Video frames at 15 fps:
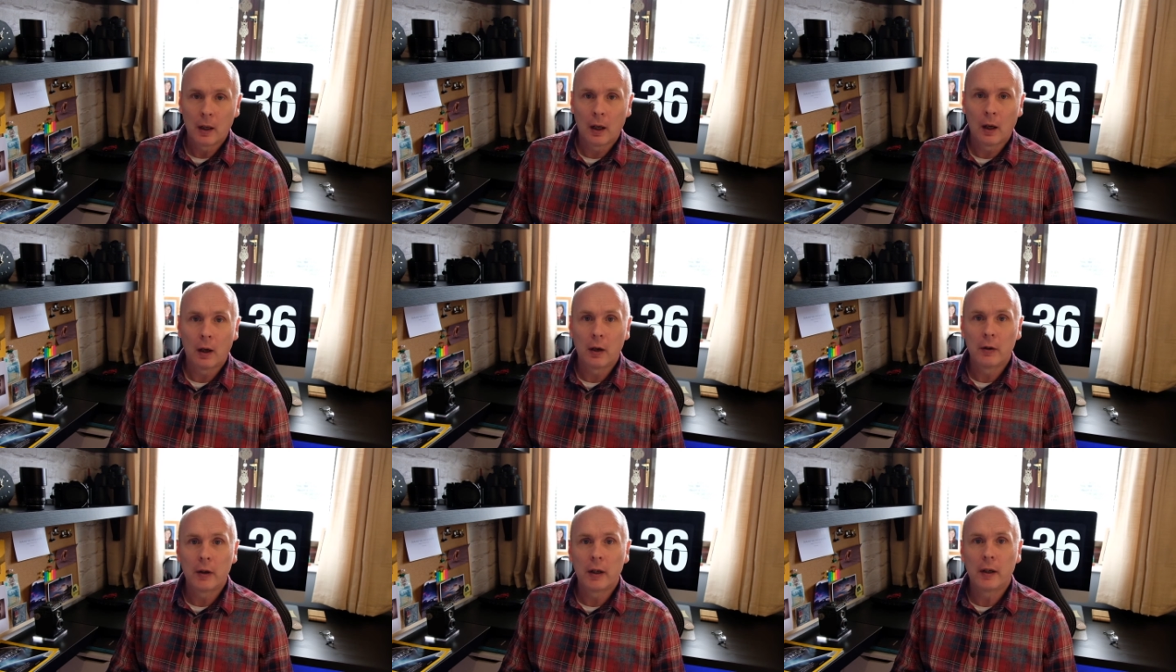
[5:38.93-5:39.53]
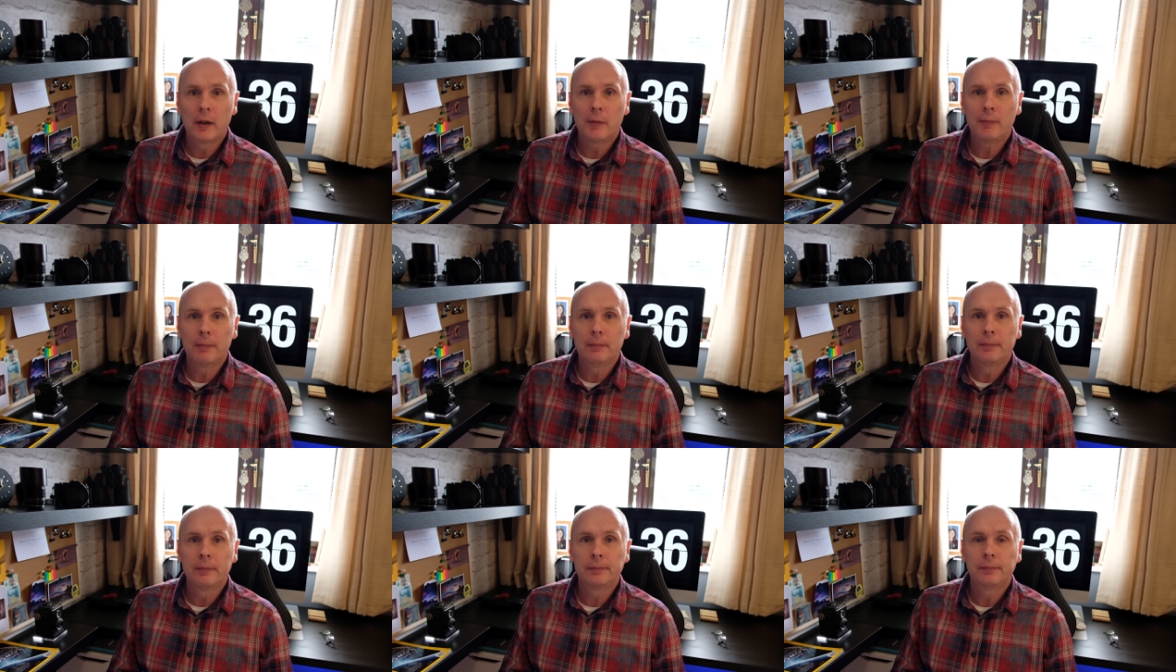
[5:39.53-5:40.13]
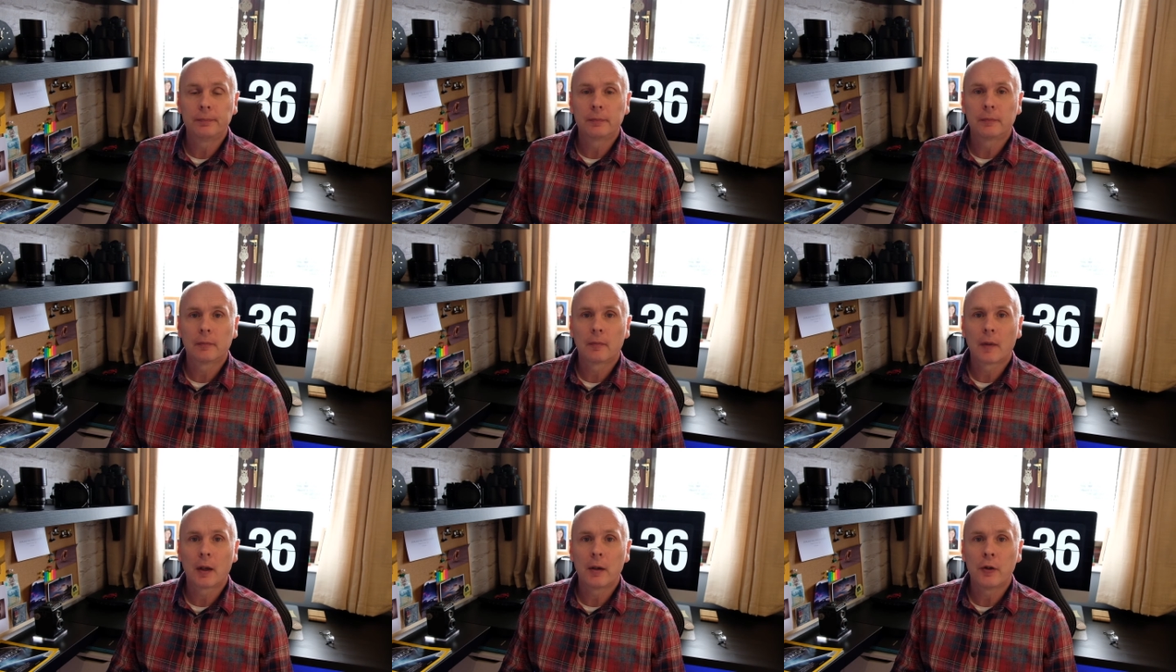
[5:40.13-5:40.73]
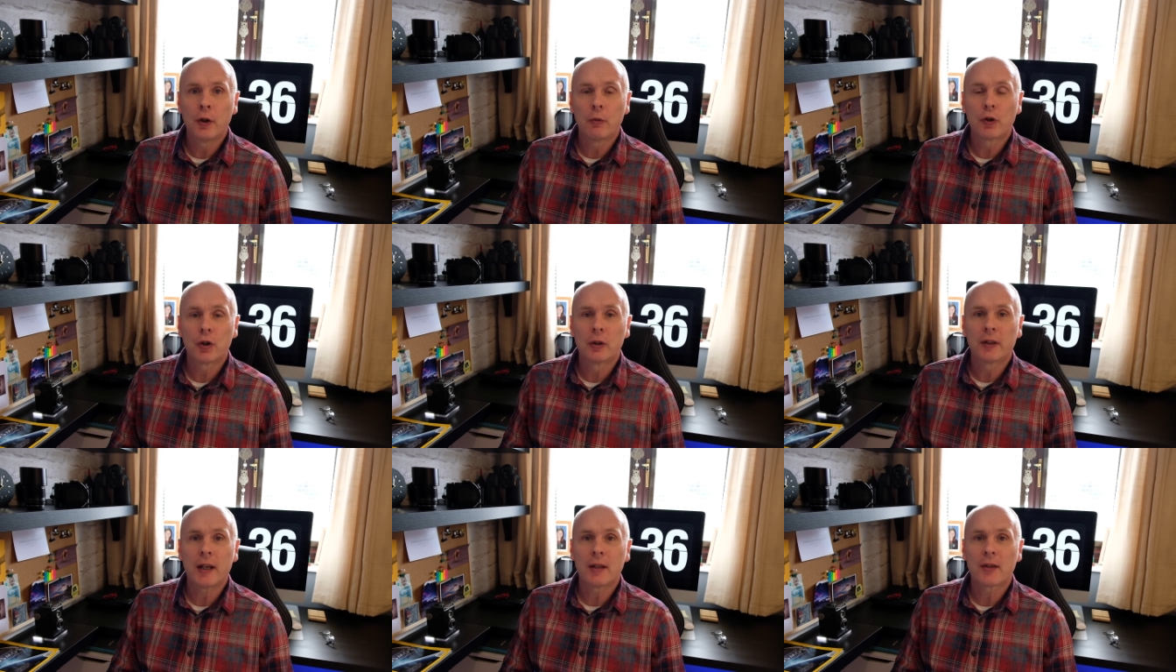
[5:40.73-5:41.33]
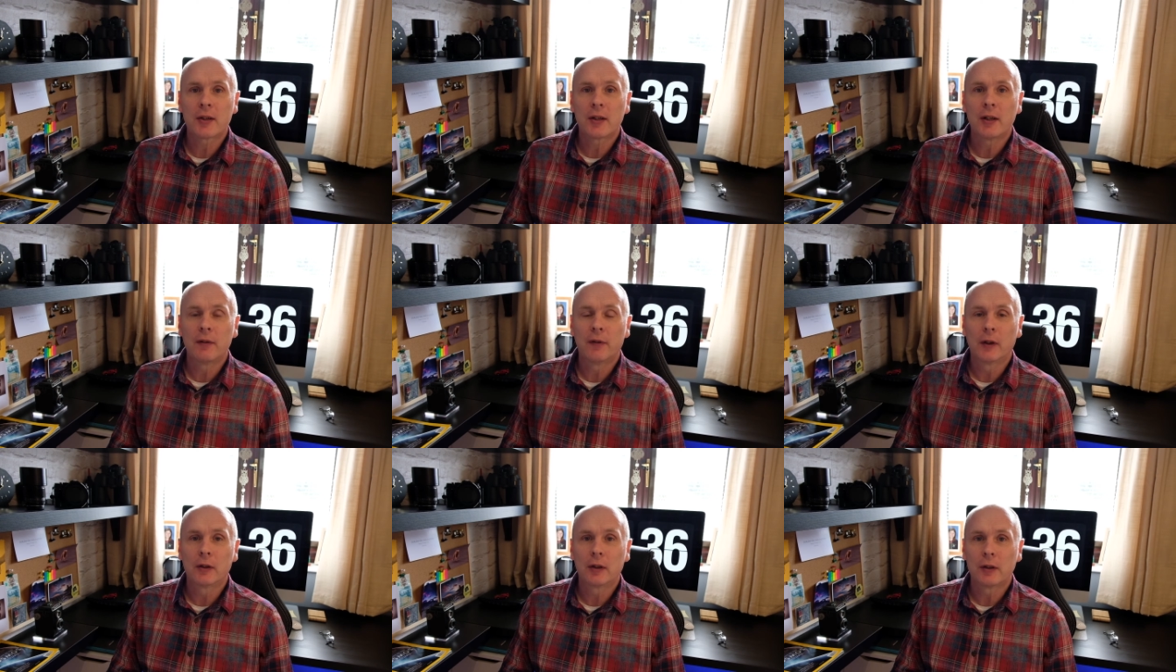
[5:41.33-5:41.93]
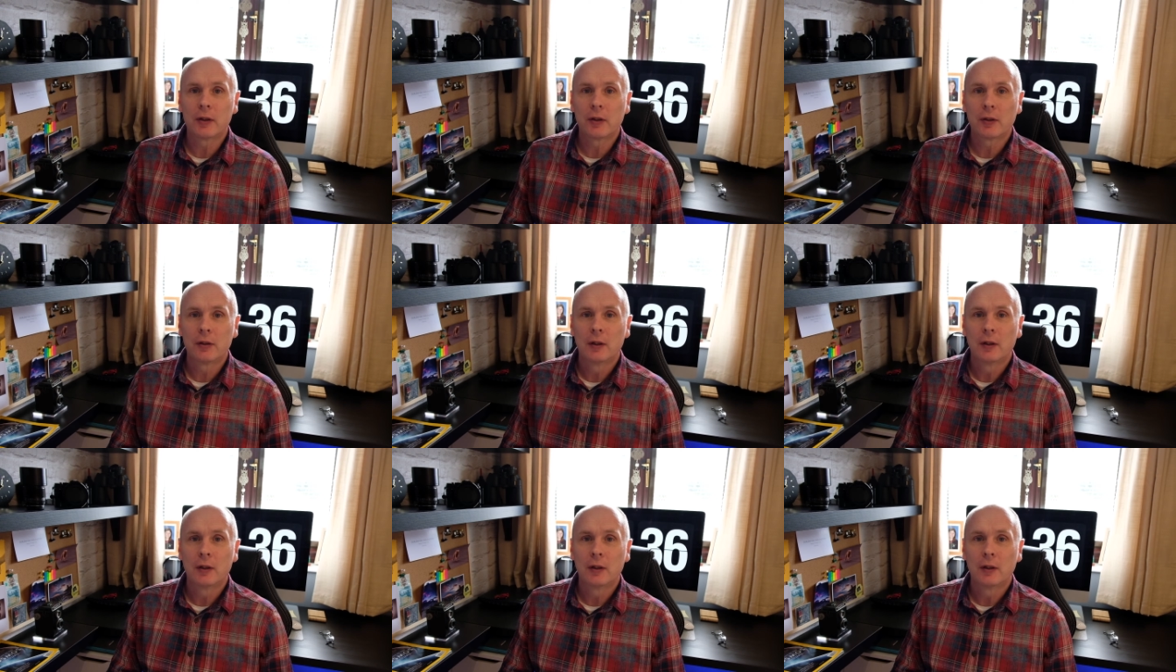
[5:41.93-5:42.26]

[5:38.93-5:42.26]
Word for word: are um, neutral density filters.